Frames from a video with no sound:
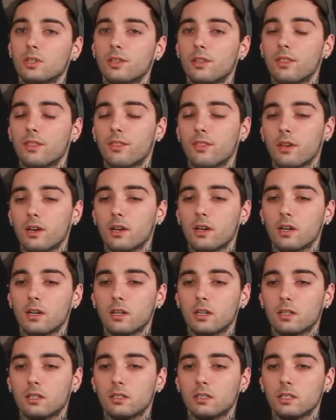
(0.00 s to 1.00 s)
with
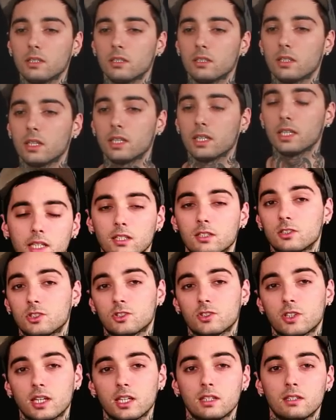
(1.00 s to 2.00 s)
like
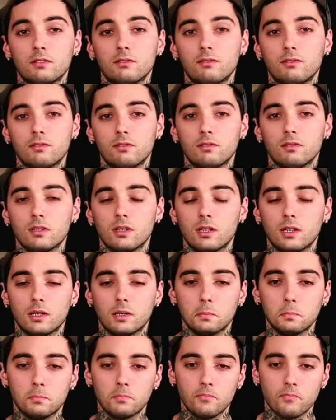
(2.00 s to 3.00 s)
illustrative.
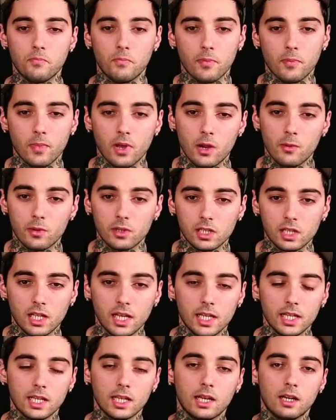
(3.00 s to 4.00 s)
I really
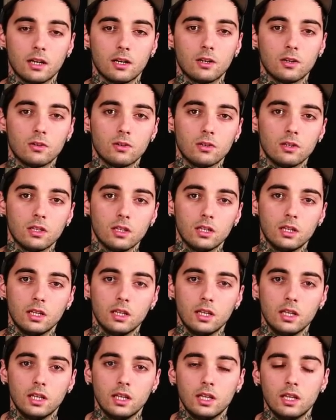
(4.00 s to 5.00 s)
like how
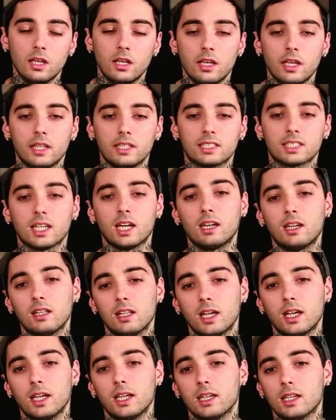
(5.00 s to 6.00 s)
it's kind of
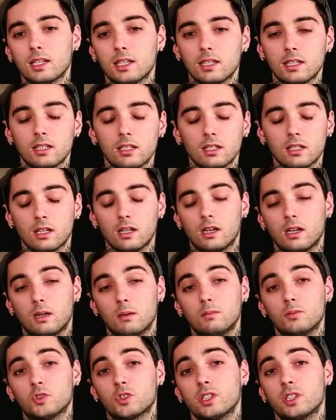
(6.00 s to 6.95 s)
like